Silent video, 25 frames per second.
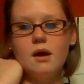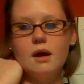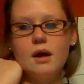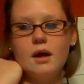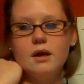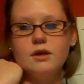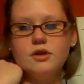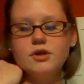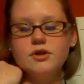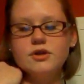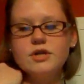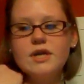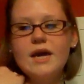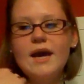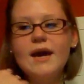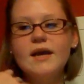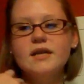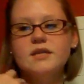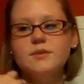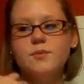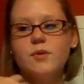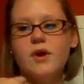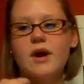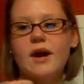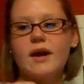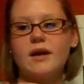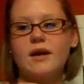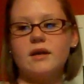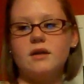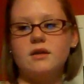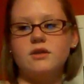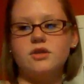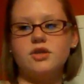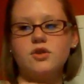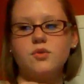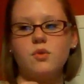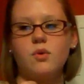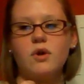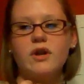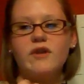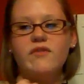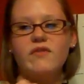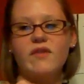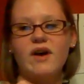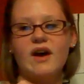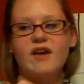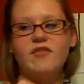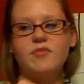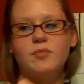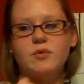And your tax bracket is
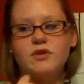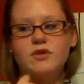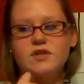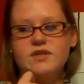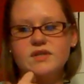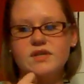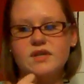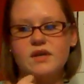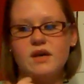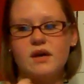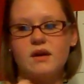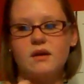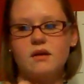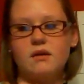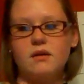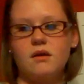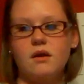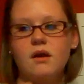25%,